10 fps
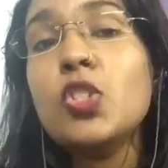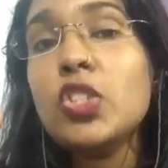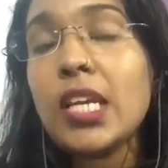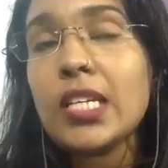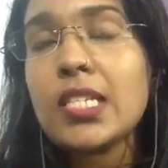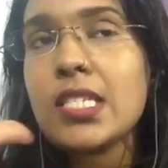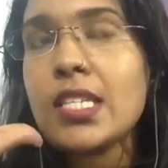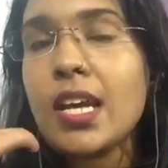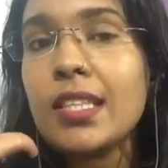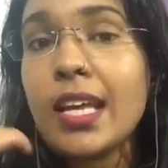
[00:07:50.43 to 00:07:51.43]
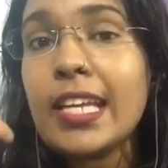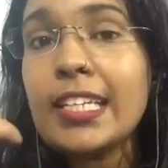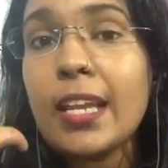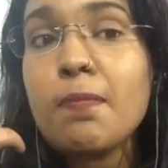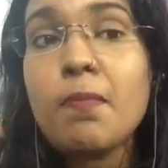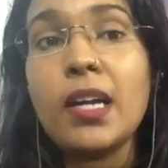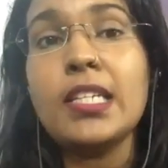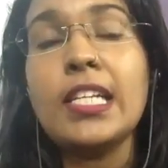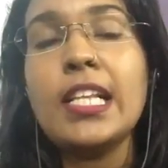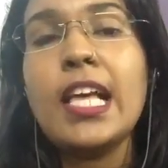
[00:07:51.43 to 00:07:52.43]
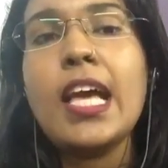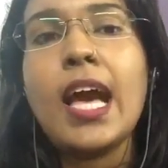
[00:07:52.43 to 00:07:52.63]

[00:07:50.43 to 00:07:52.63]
checks the hidden bundle,